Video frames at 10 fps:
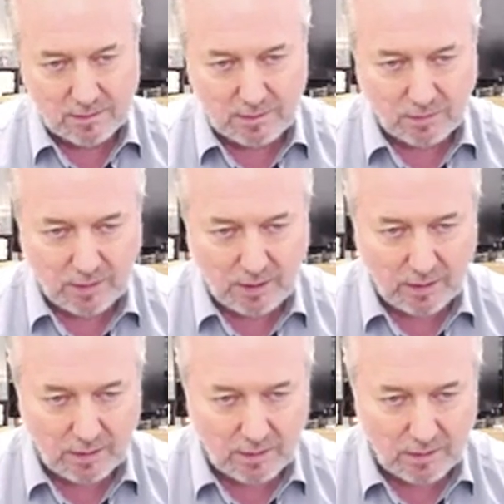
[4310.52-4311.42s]

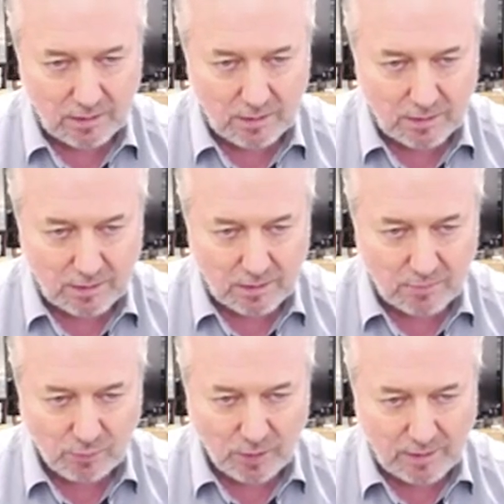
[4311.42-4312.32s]
¿Dónde
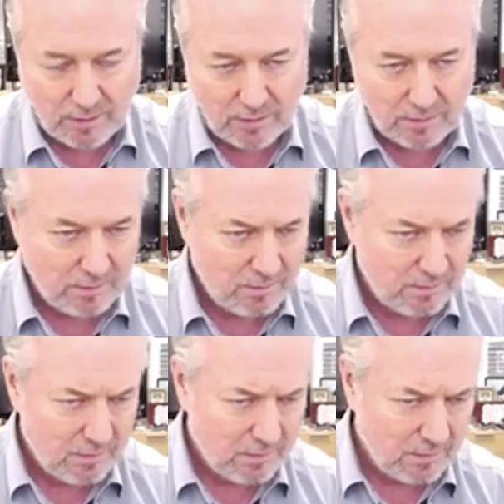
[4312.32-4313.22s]
pueden
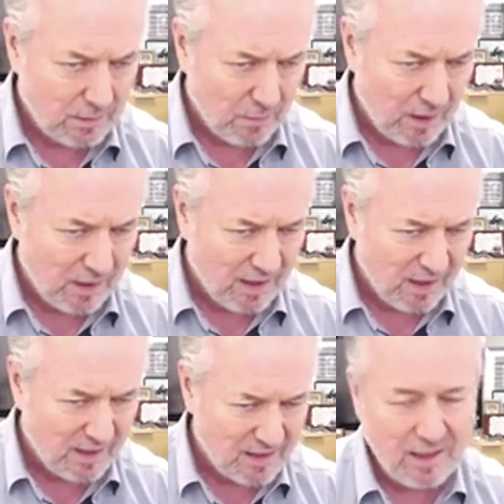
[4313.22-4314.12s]
tomar la
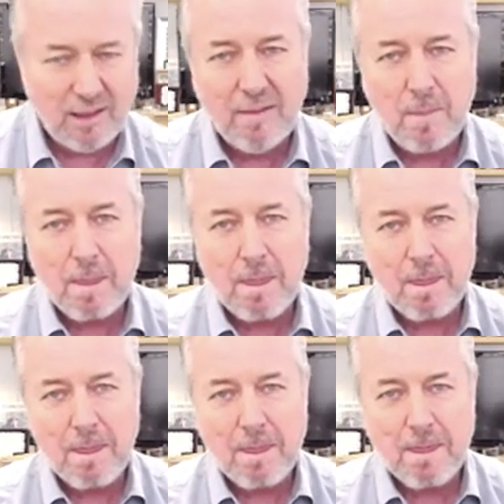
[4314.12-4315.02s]
clase?
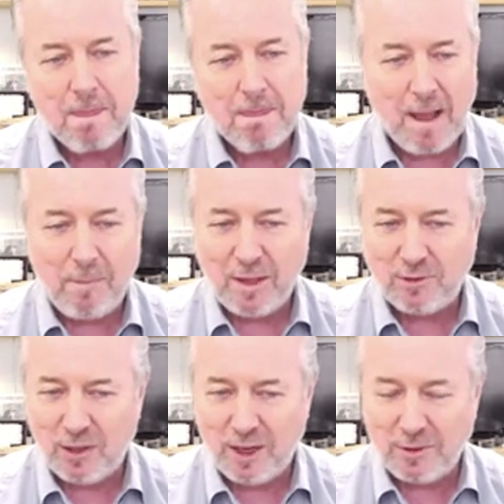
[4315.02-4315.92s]
I'm not
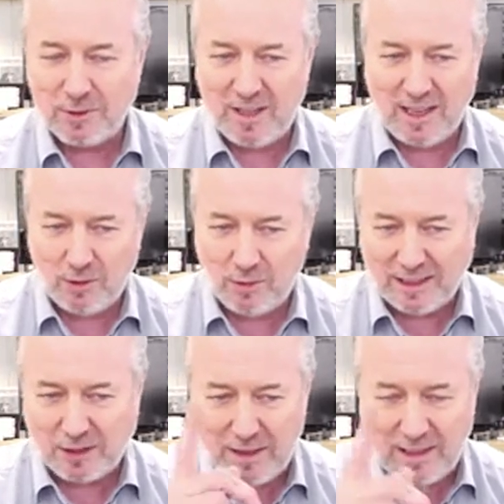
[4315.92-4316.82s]
sure I understand you.
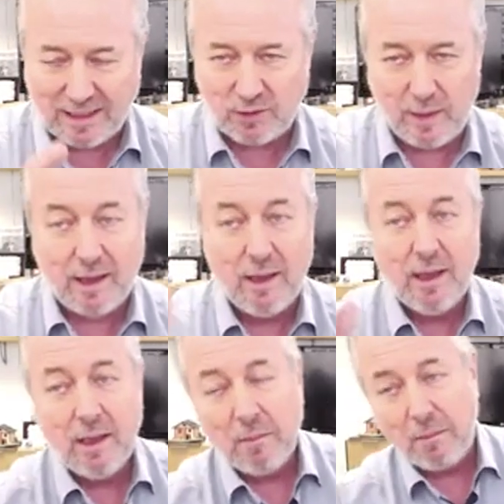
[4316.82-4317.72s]
Ask me next week.
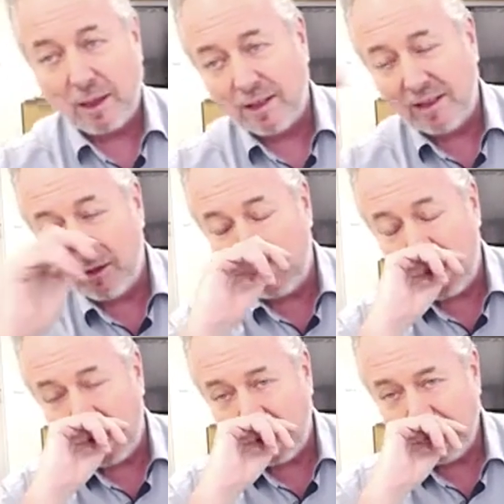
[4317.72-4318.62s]
Marta, tengo que
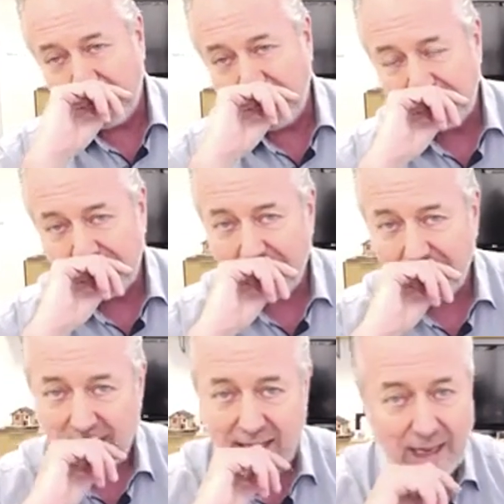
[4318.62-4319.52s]
parar.
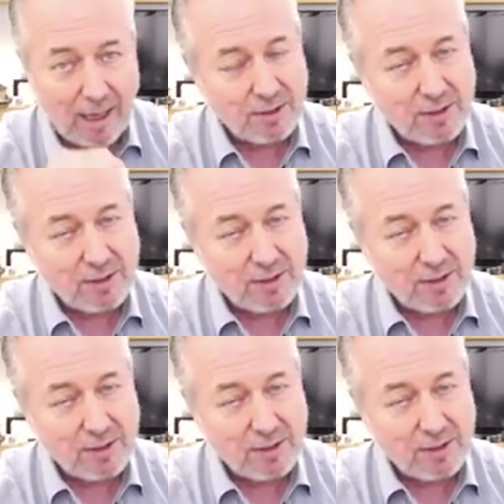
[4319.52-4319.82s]
I'm